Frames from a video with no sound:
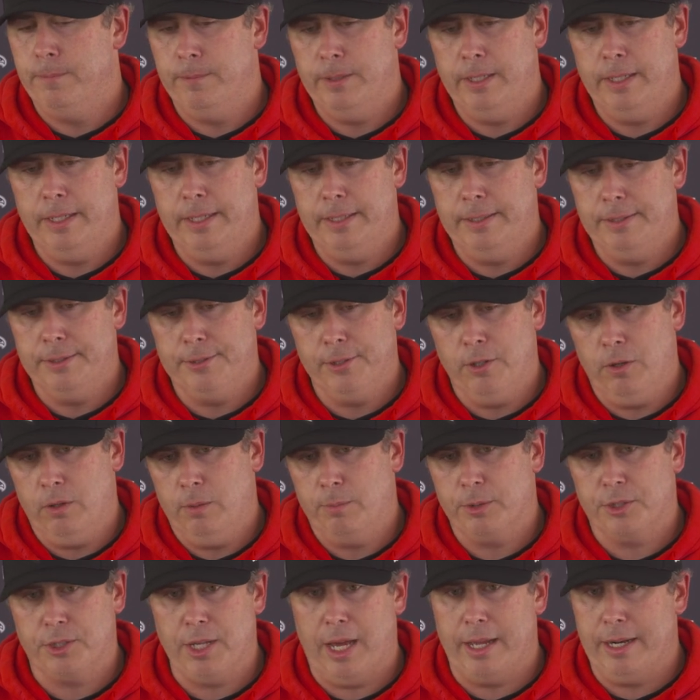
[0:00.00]
And so I'm
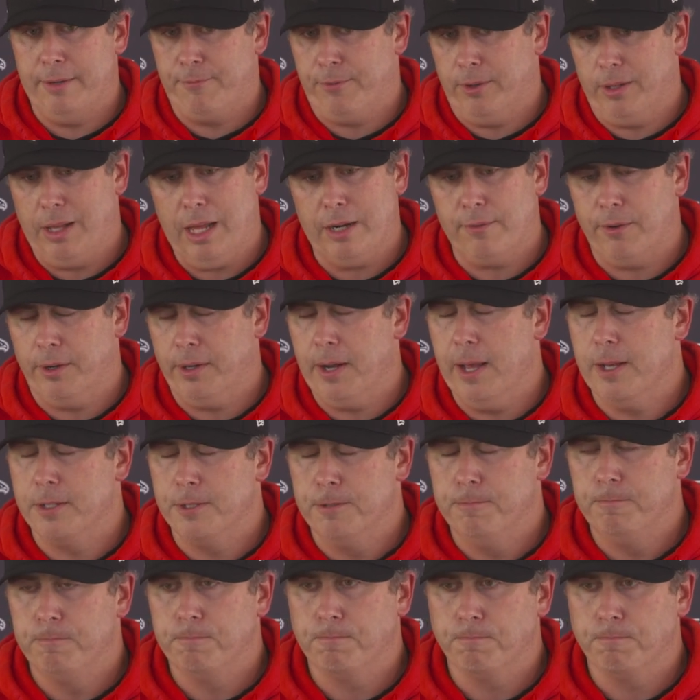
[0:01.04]
excited for a lot of our guys.